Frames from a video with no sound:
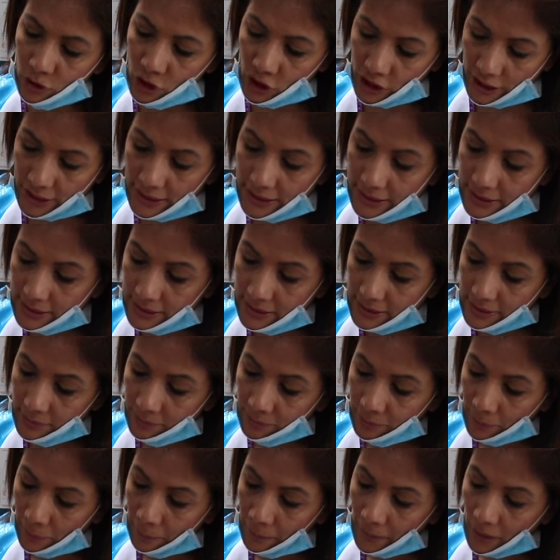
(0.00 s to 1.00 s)
cheeks,
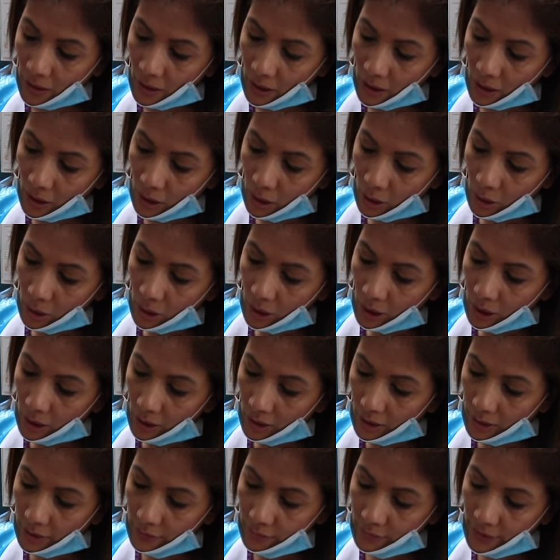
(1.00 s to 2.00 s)

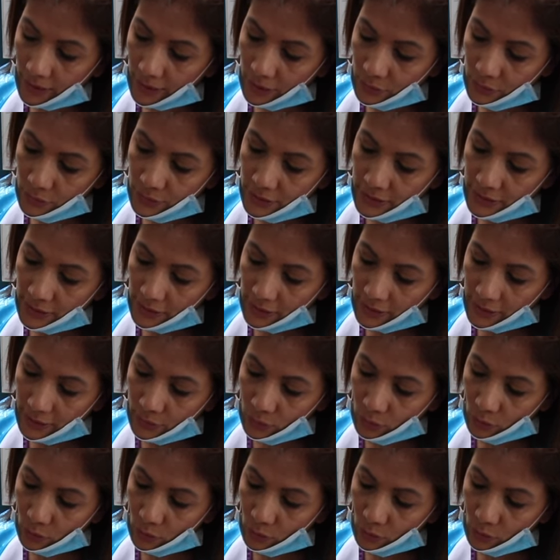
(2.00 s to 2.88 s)
around the eye